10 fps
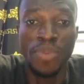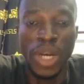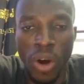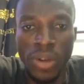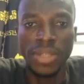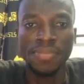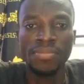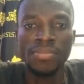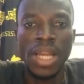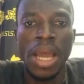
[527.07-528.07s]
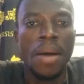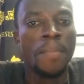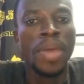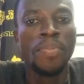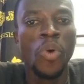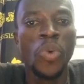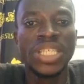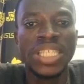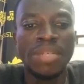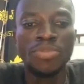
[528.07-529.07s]
Because people will
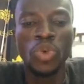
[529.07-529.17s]
seem